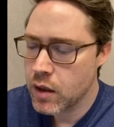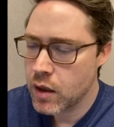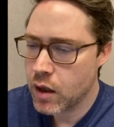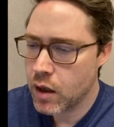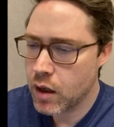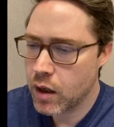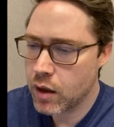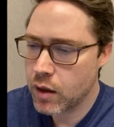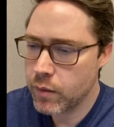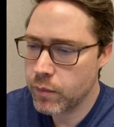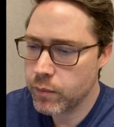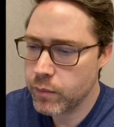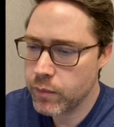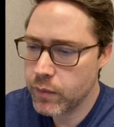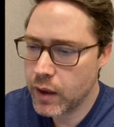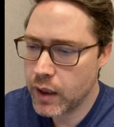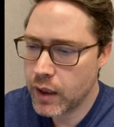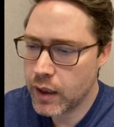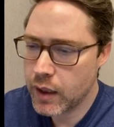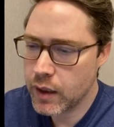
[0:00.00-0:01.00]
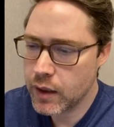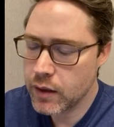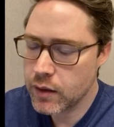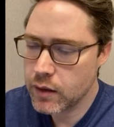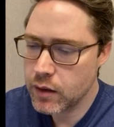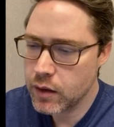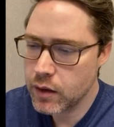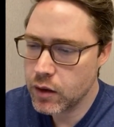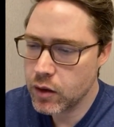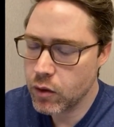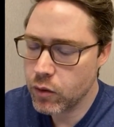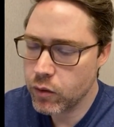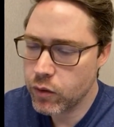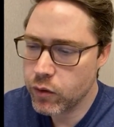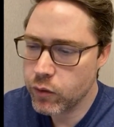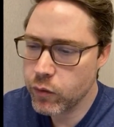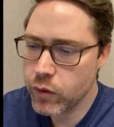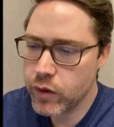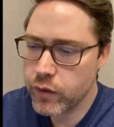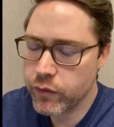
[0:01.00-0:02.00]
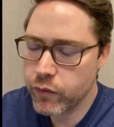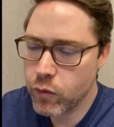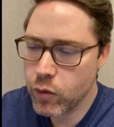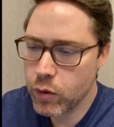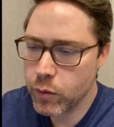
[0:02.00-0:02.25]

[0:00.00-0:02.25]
and 3 to 4